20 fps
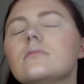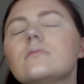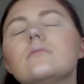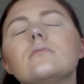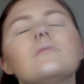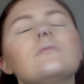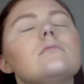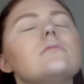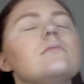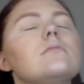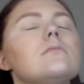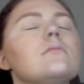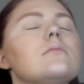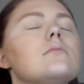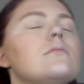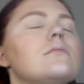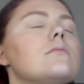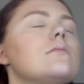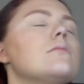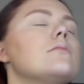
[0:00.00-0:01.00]

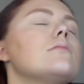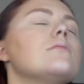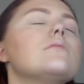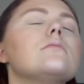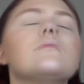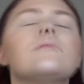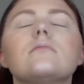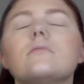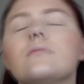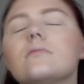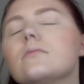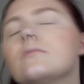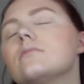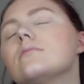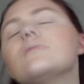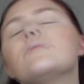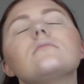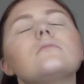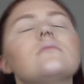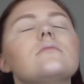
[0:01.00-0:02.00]

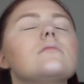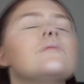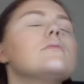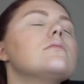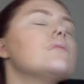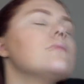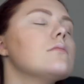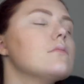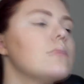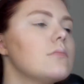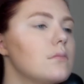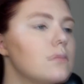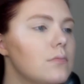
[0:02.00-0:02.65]
(no one is talking)